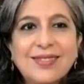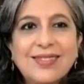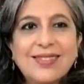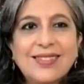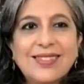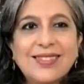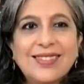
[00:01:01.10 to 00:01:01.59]

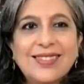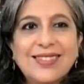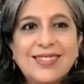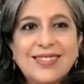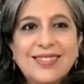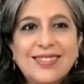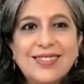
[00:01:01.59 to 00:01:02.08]

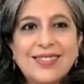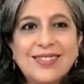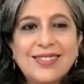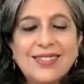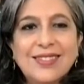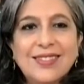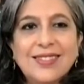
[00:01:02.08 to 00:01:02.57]

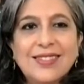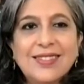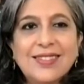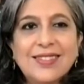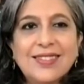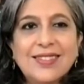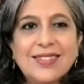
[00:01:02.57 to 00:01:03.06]

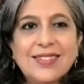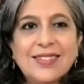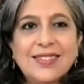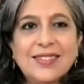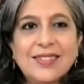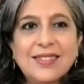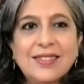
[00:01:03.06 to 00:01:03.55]

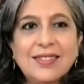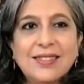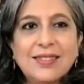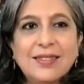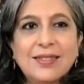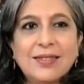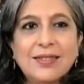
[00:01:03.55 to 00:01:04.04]

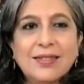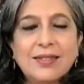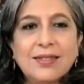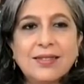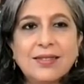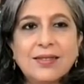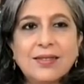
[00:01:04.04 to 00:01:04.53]

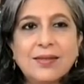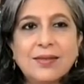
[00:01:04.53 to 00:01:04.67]
(silent)